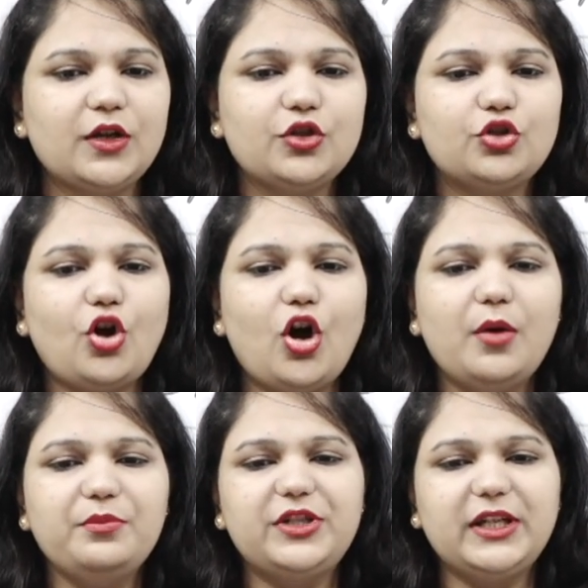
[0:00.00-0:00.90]

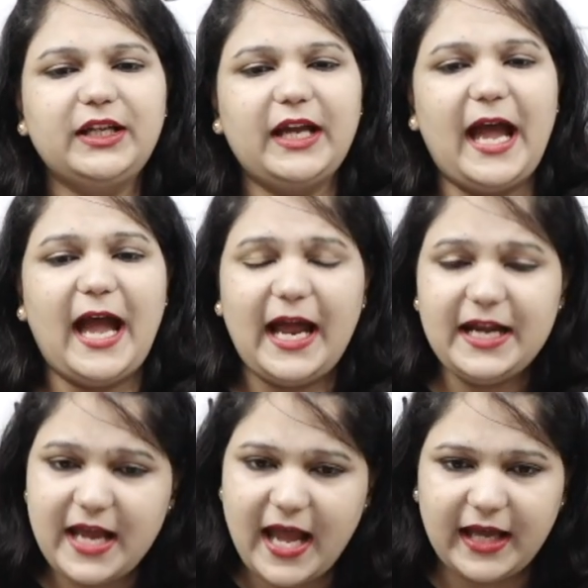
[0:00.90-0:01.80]
Tom, Dick
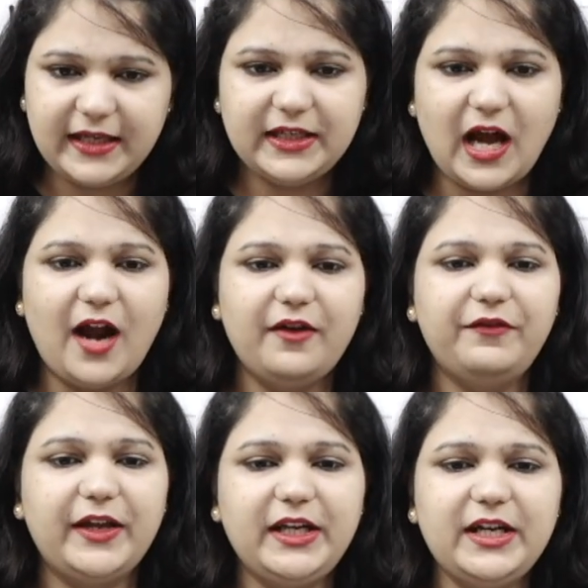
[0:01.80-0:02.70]
and Harry are
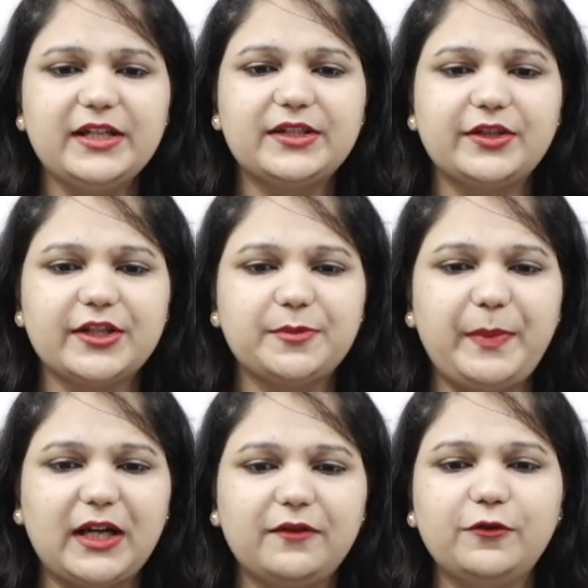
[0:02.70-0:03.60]
very
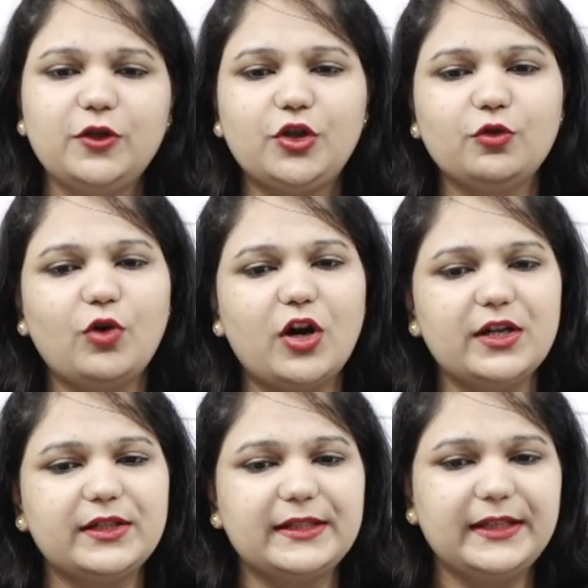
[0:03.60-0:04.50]
disrespectful
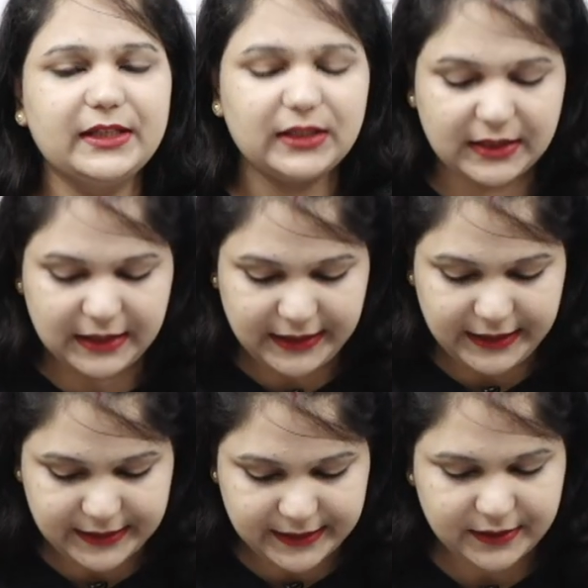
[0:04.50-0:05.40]
towards their
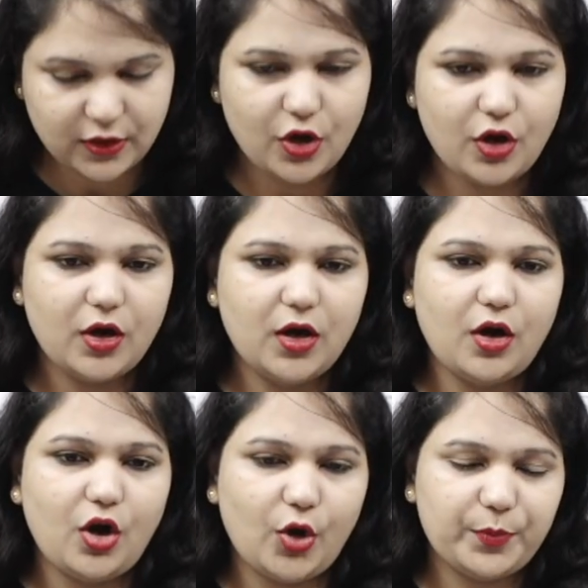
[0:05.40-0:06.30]
colleagues.
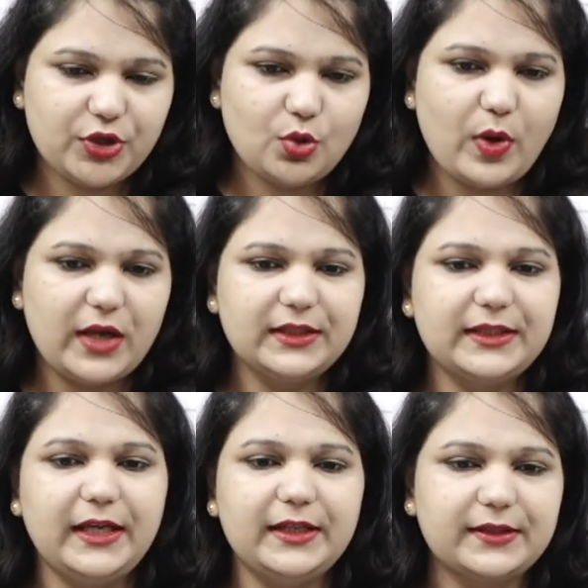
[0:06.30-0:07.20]
Option 1
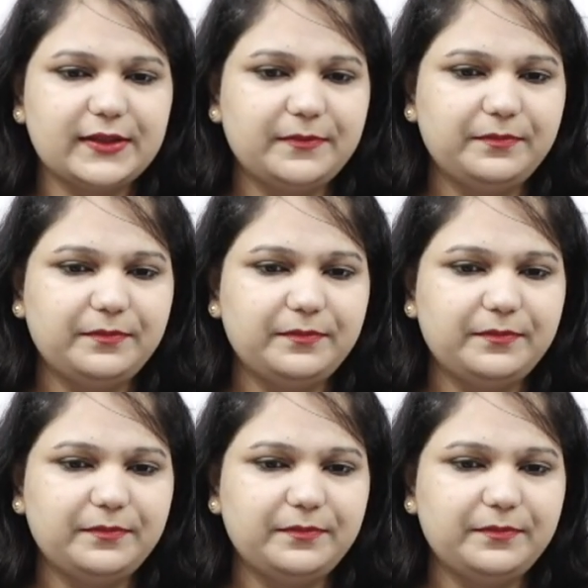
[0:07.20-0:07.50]
says.